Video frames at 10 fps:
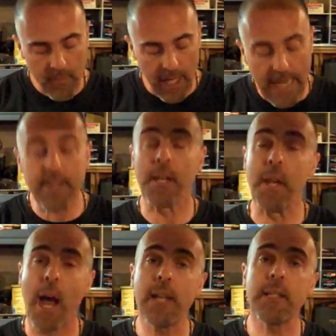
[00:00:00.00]
It's a
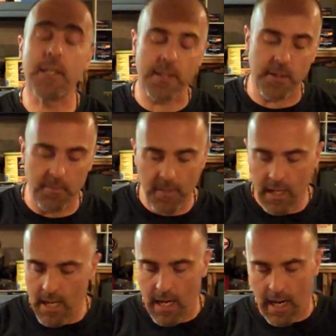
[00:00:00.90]
nice system,
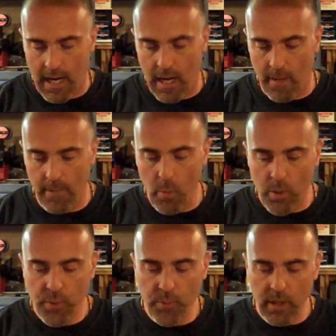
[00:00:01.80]
and
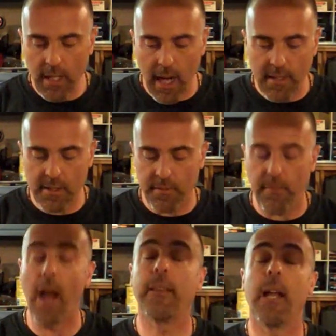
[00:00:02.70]
what's really nice is the
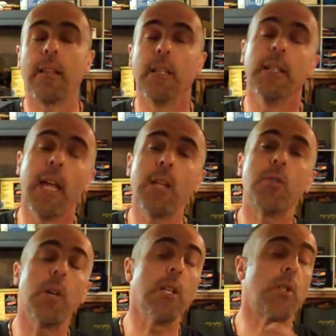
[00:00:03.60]
fact that the
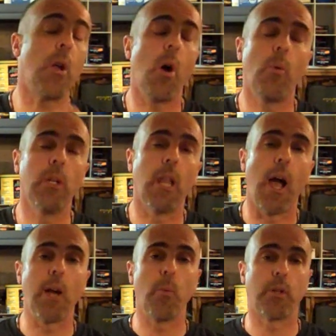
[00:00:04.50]
laser is
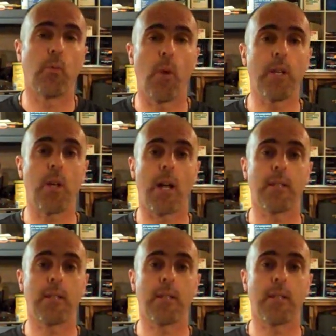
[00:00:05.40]
co-aligned with the red dot